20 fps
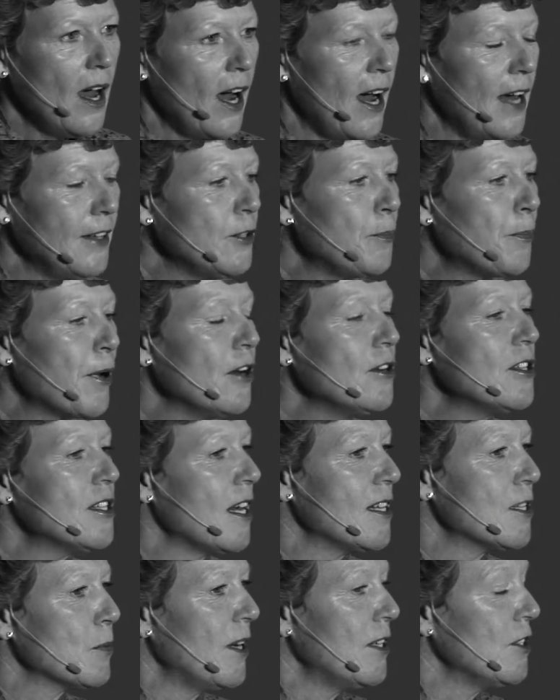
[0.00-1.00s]
And the
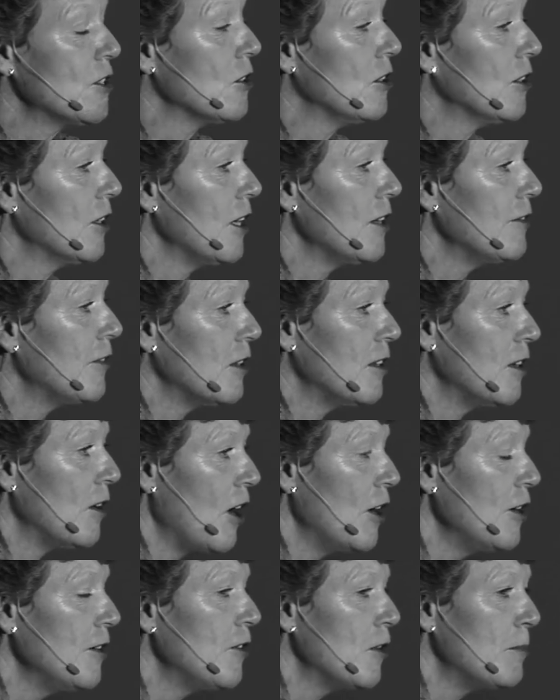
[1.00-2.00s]
process went on
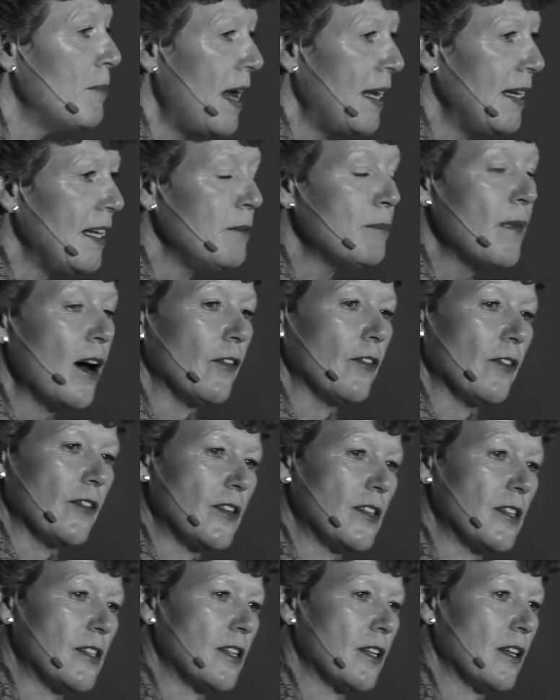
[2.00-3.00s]
over many
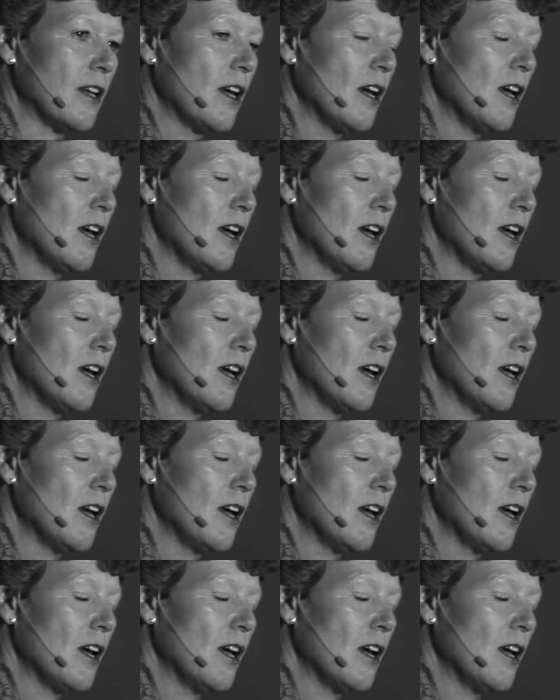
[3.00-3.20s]
months.